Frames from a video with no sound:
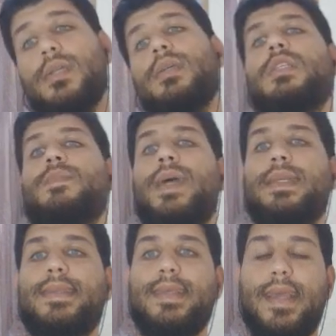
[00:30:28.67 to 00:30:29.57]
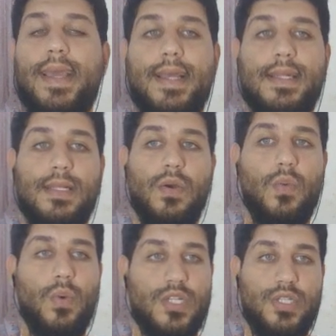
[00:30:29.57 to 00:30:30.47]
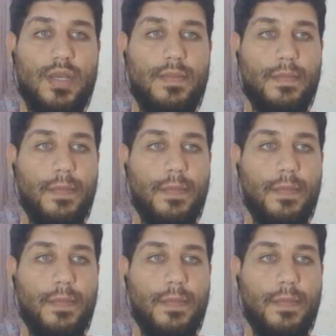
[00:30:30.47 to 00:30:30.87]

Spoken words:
inspect and watch them